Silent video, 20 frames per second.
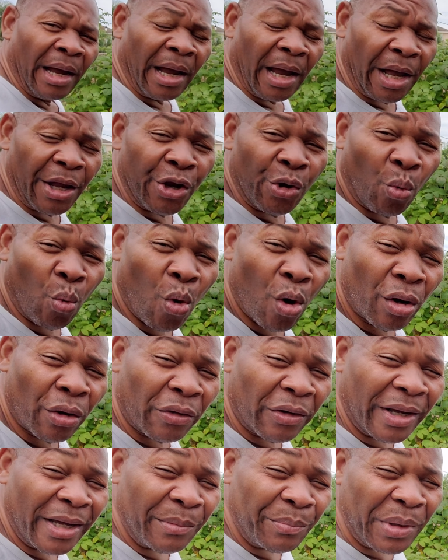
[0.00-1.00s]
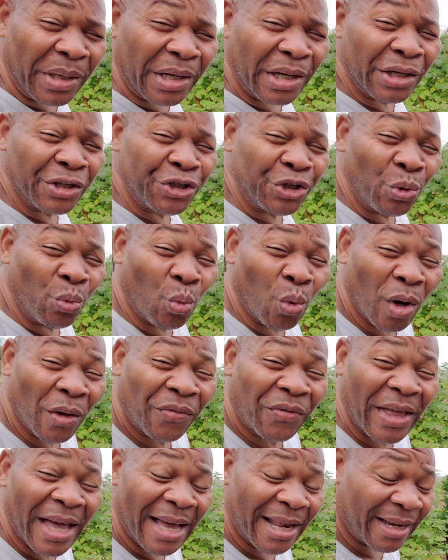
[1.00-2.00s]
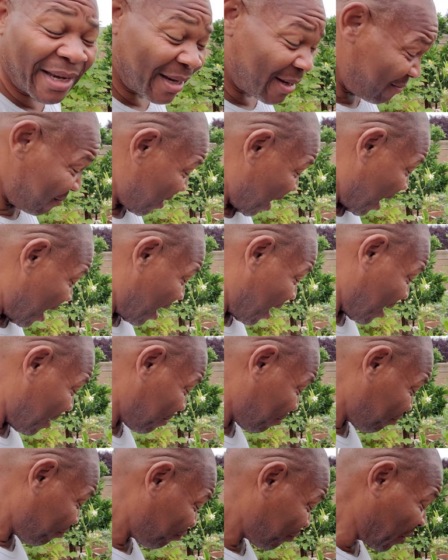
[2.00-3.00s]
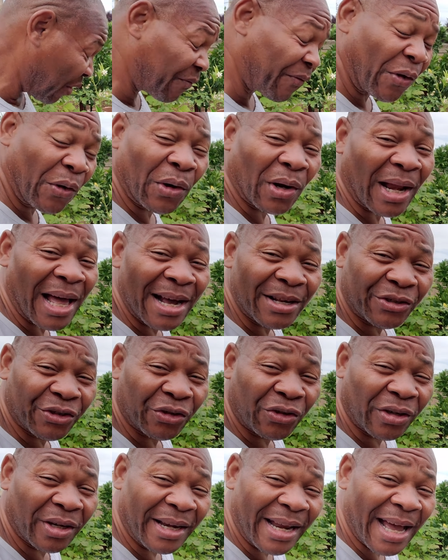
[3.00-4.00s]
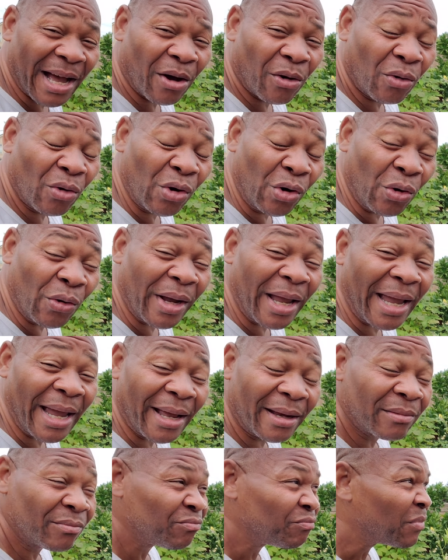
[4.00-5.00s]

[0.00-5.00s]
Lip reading: And you water it in because you want that fertilizer to now go ahead